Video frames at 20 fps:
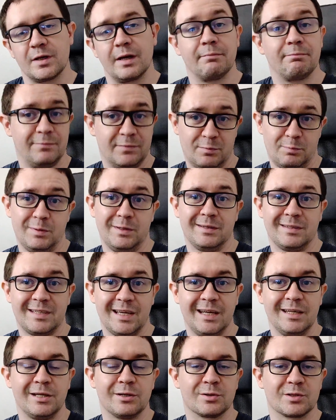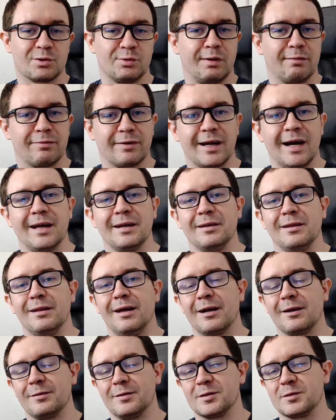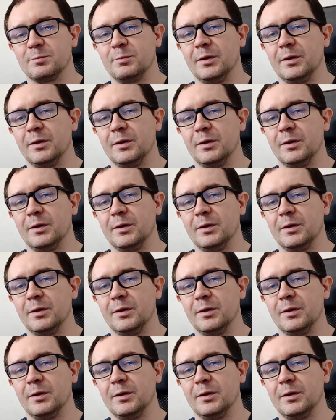I, it's been ten years, so I've forgotten a lot of this.